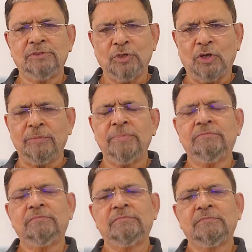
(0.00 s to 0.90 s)
job.
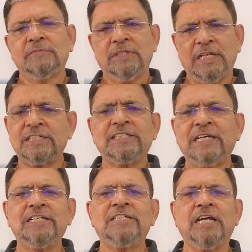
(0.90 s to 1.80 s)
Let us
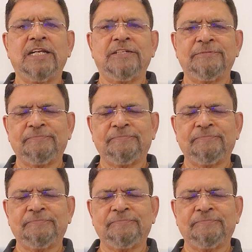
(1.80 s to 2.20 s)
get it done.